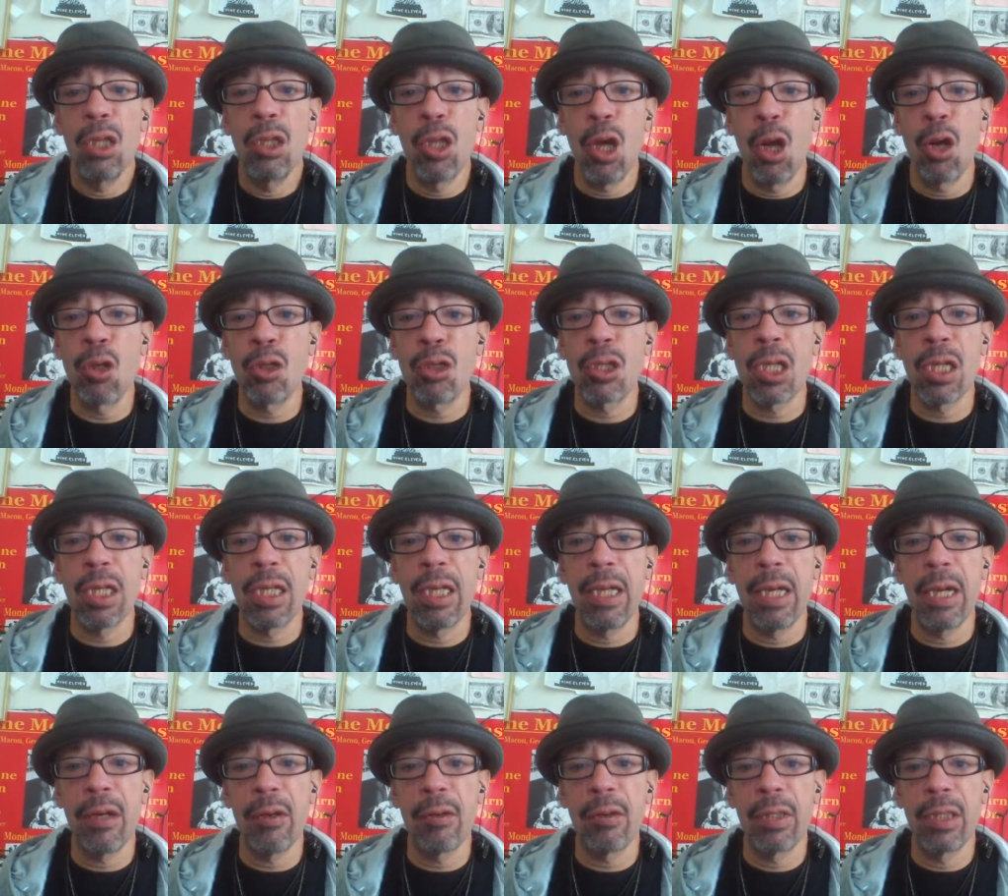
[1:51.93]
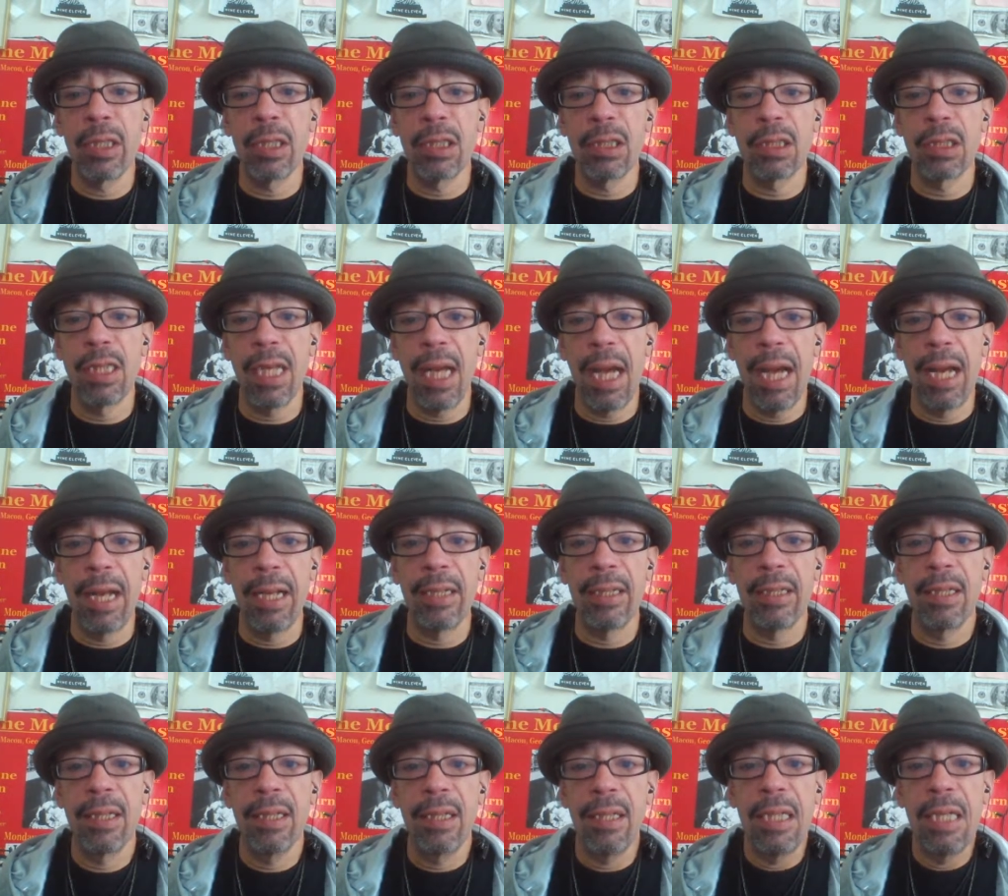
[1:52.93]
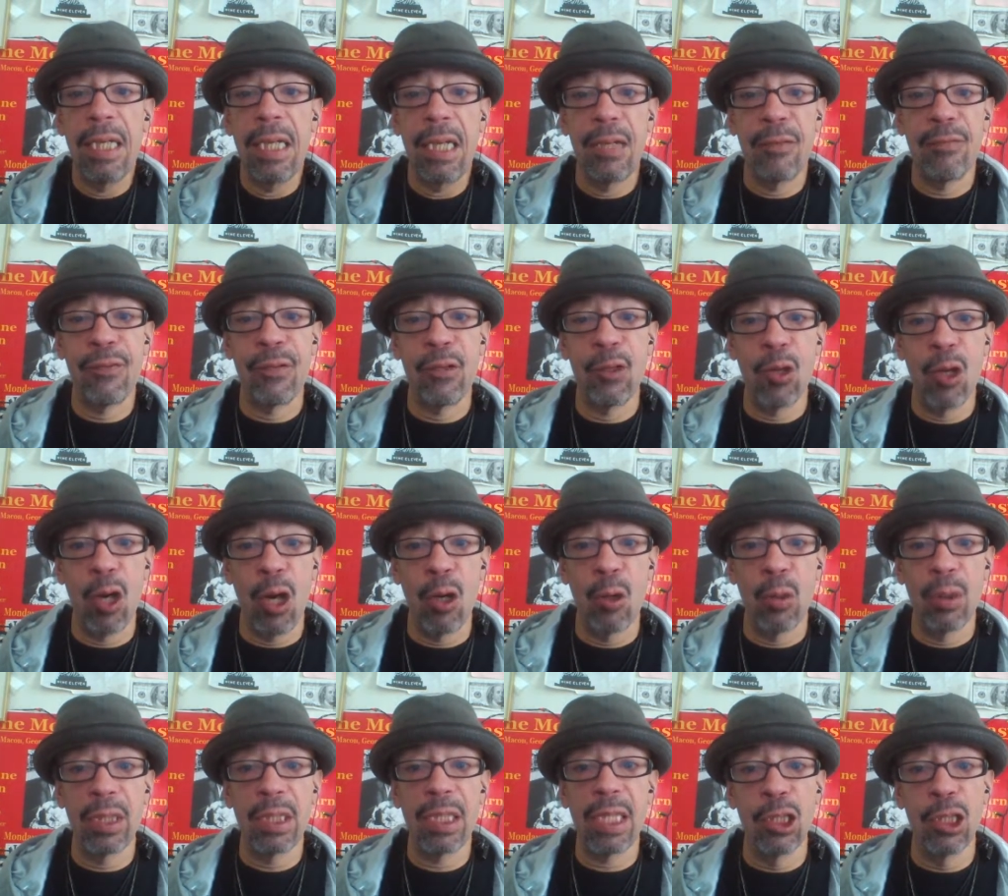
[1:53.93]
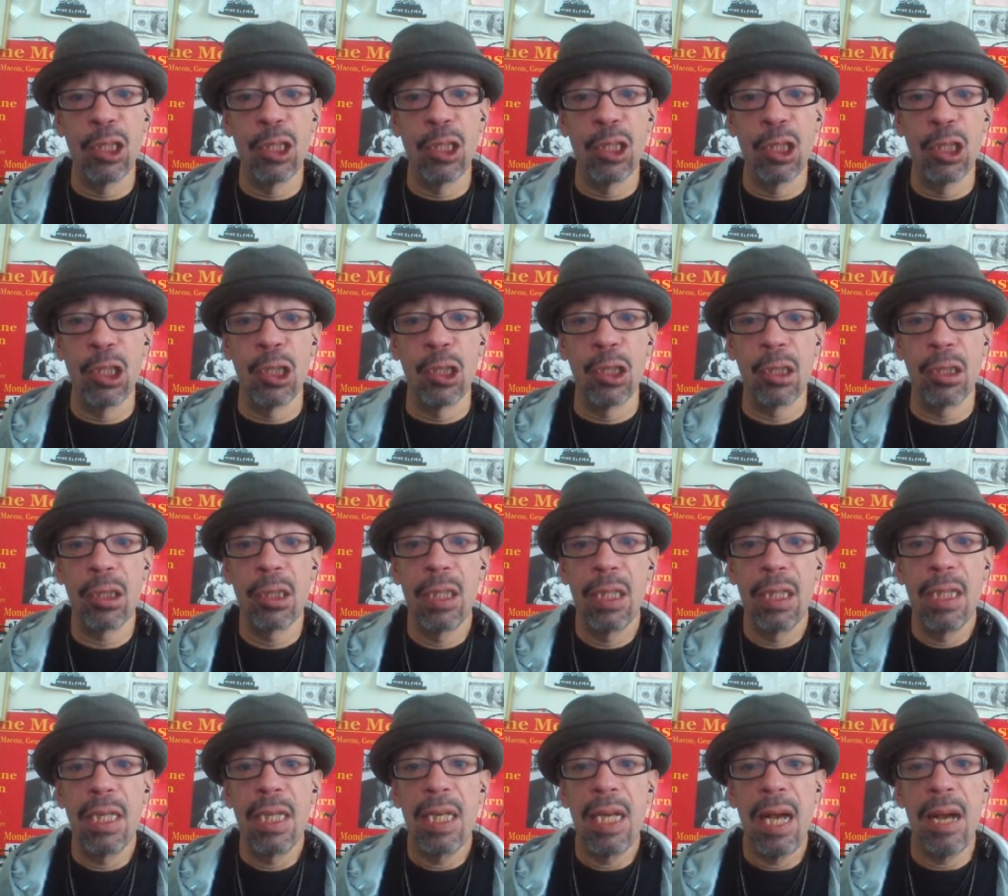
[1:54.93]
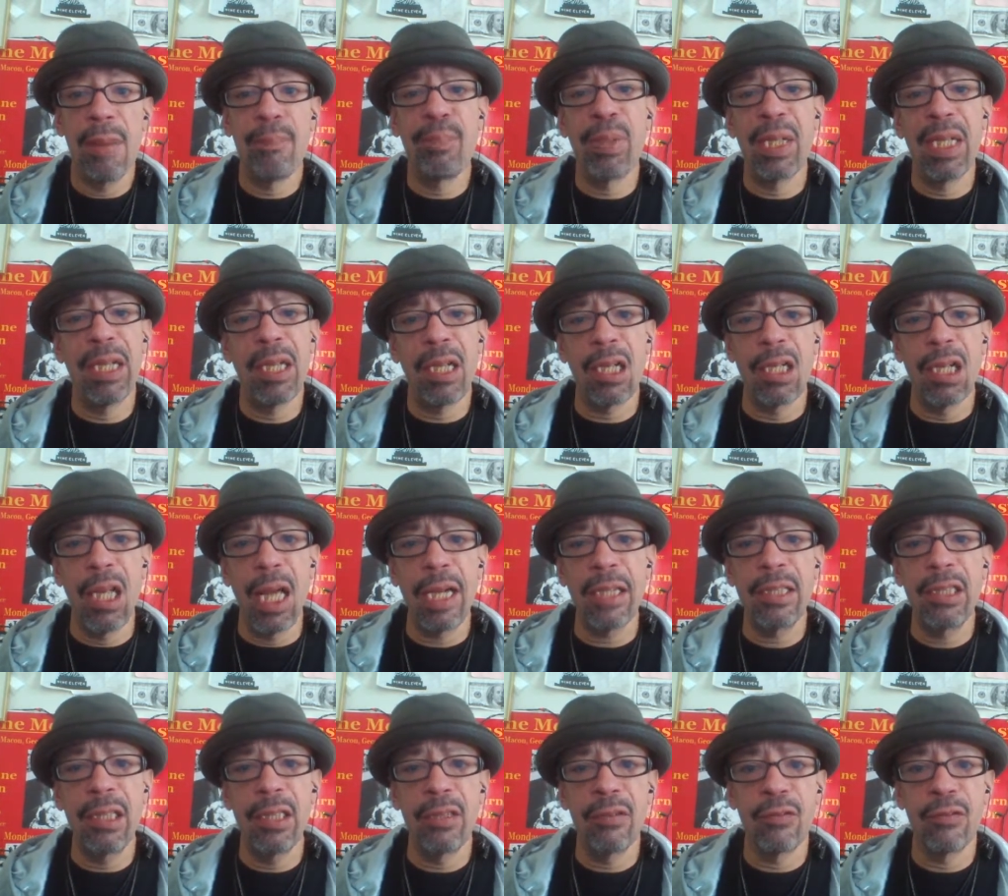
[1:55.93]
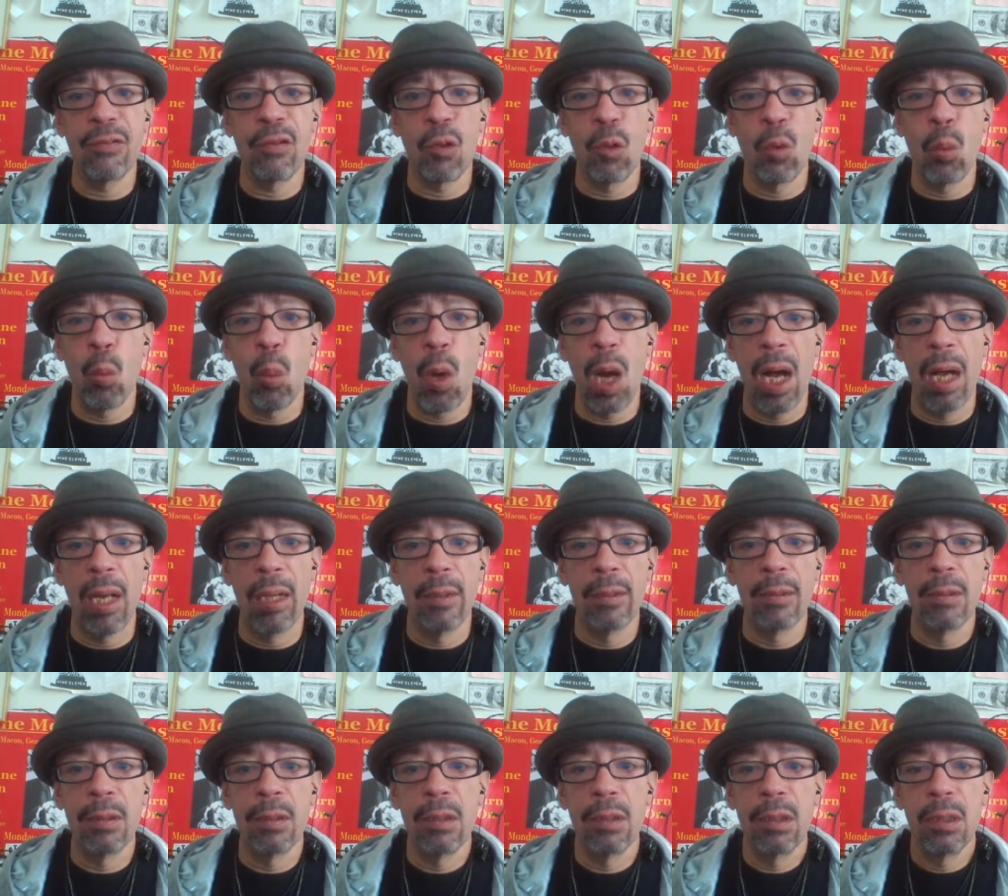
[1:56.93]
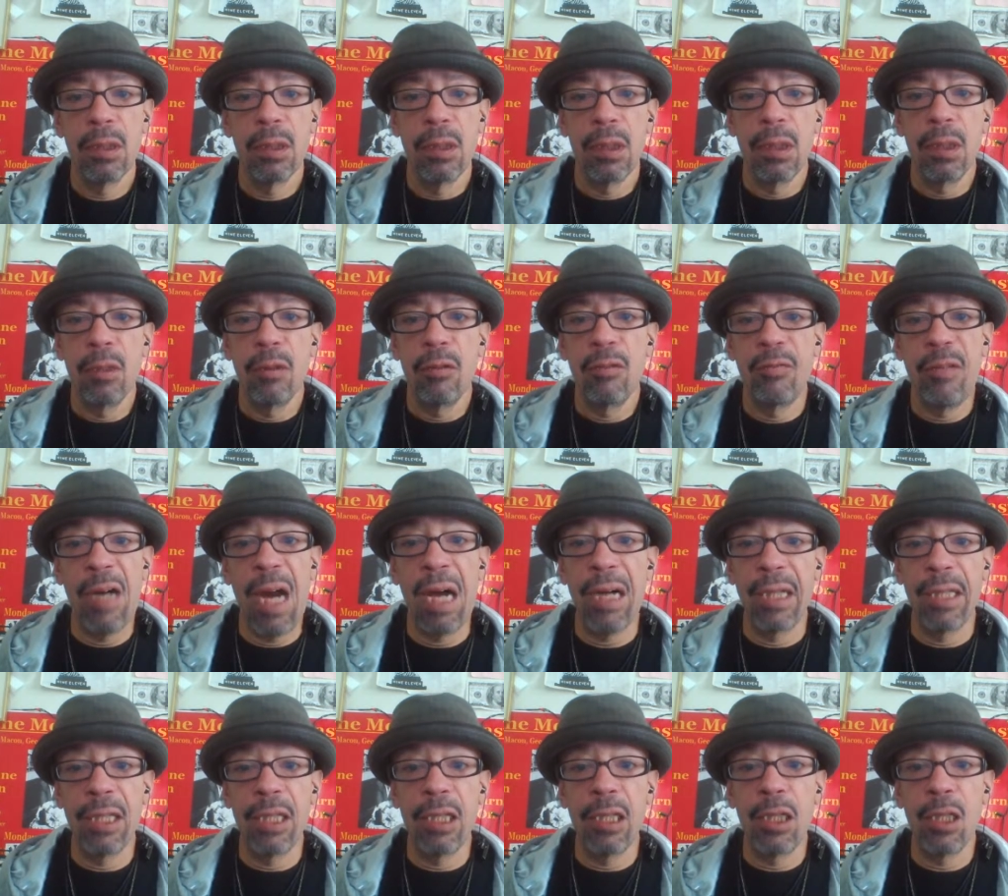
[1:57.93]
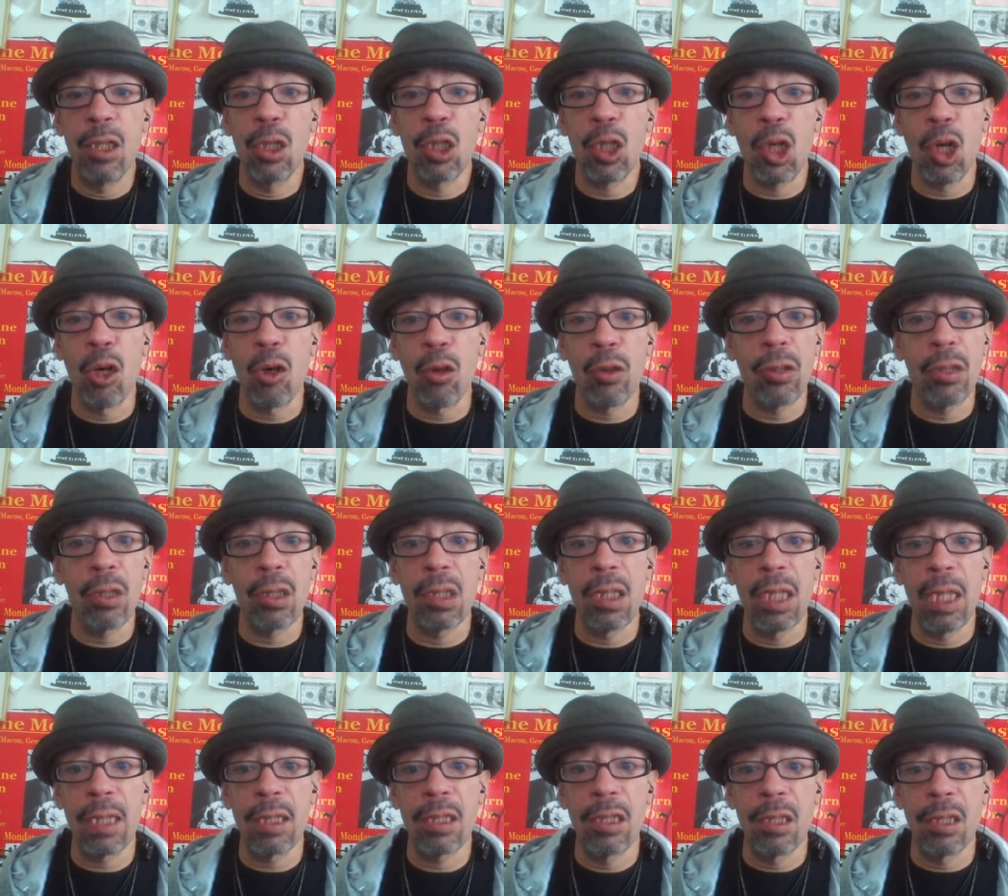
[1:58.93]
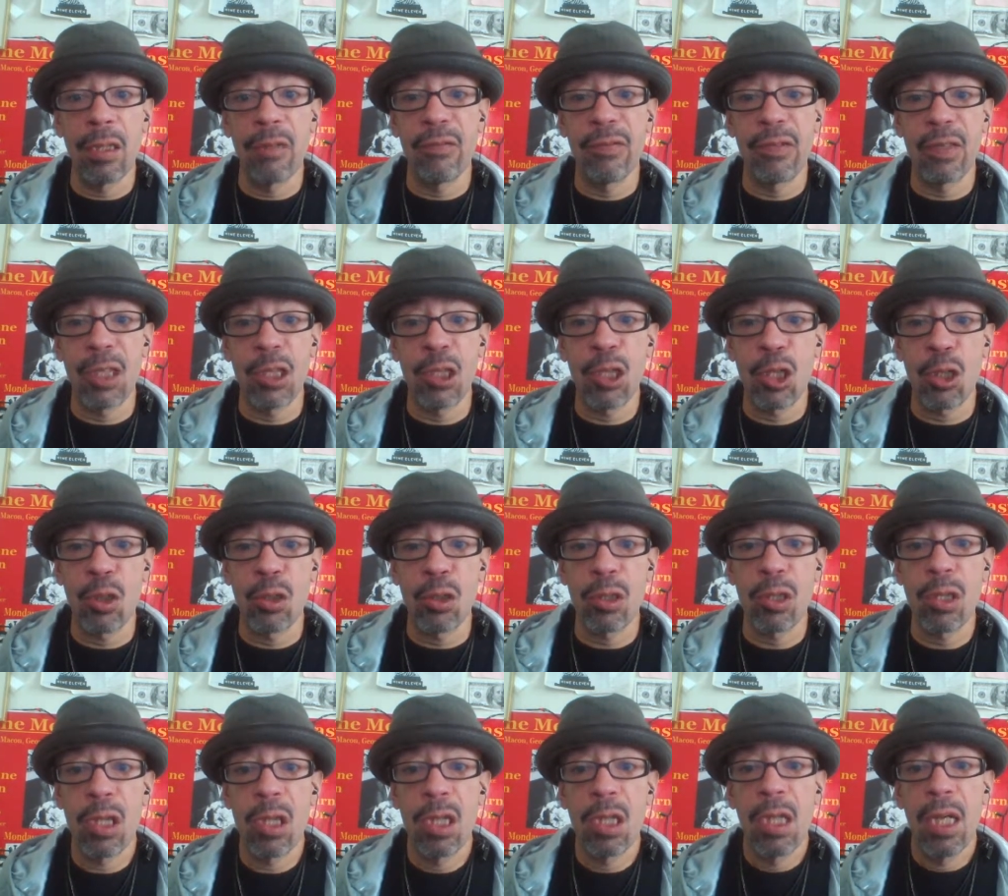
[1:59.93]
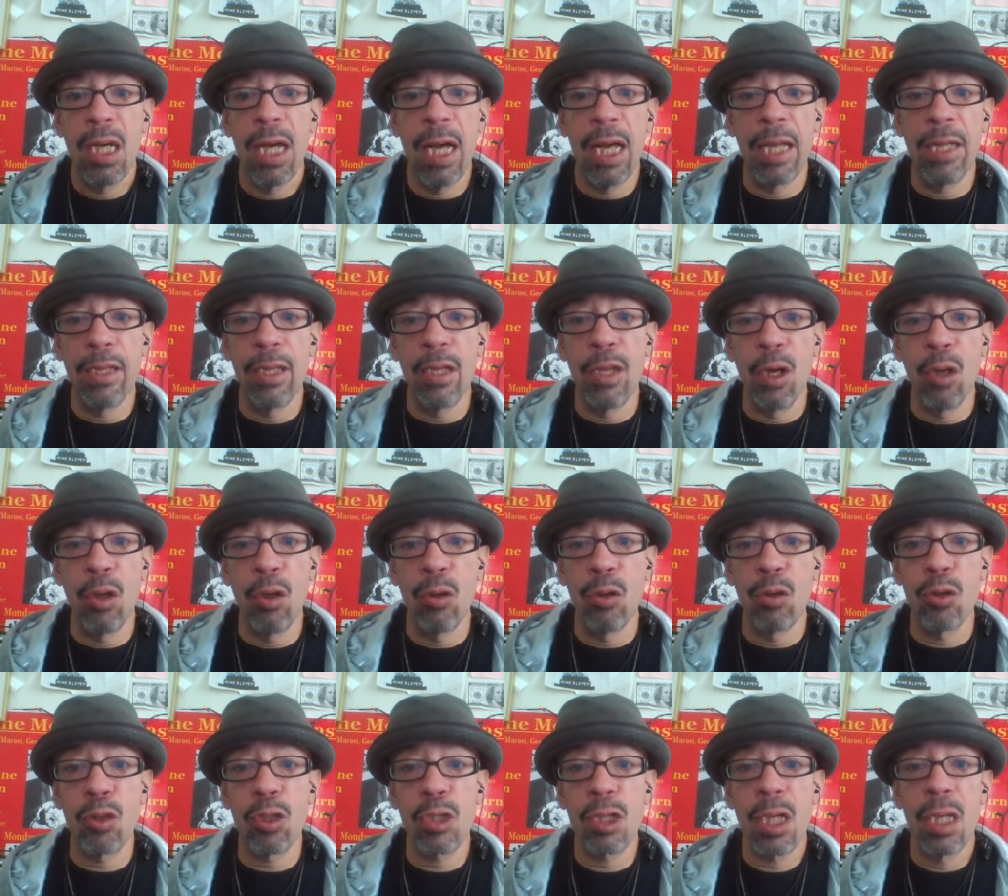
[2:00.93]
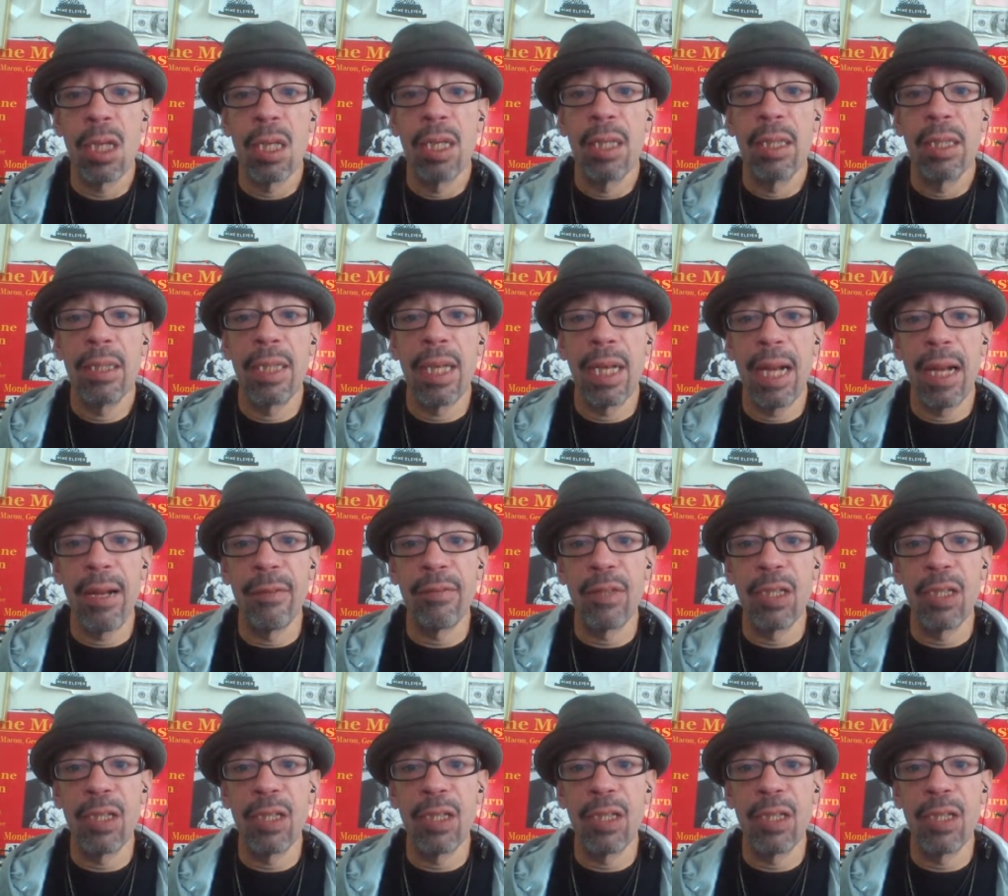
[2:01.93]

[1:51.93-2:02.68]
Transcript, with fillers: Those are the areas that, if you go and take a look, have been neglected for a while by the current elected officials and those that